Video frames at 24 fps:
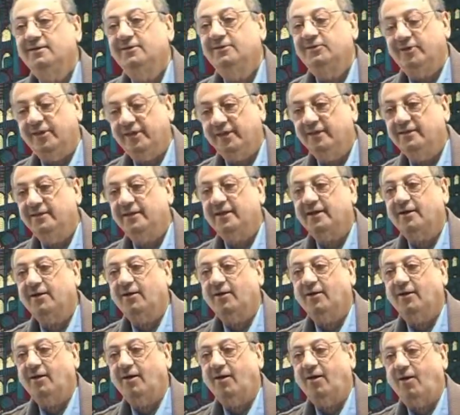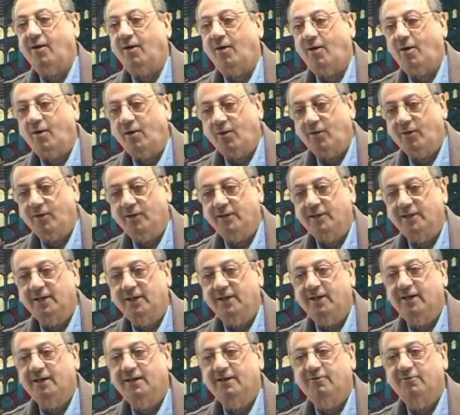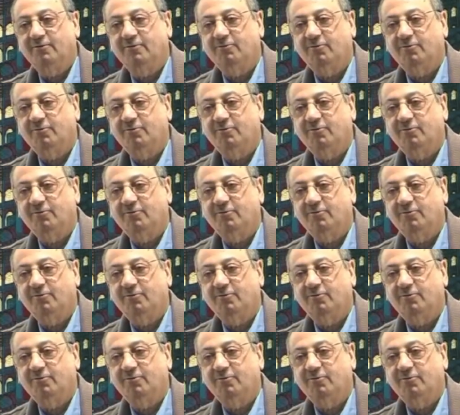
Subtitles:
think that all the